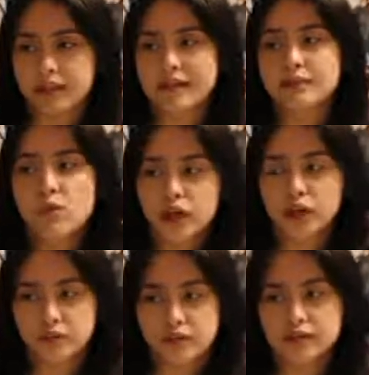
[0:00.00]
Because it's more
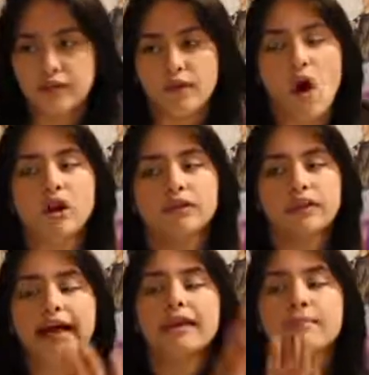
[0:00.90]
inclusive of all
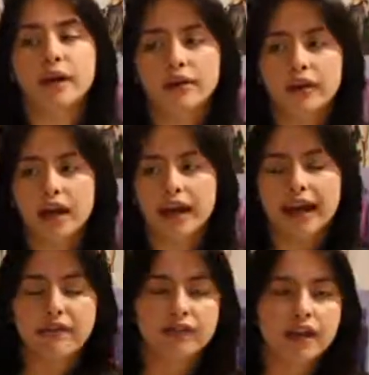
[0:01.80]
of Latin America.
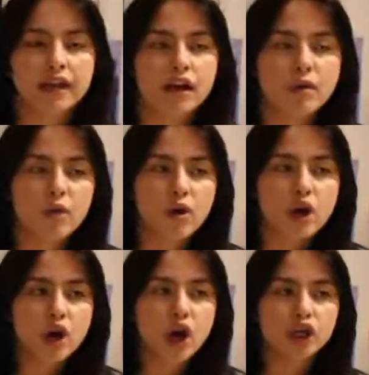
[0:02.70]
And I feel like
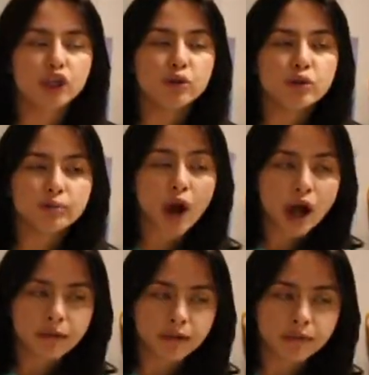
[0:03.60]
a huge
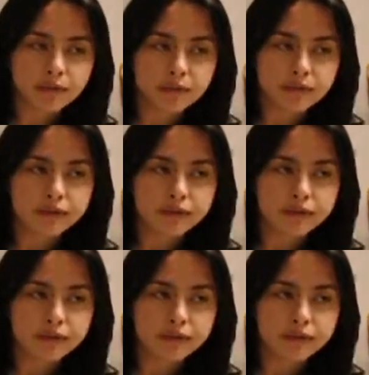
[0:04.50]
problem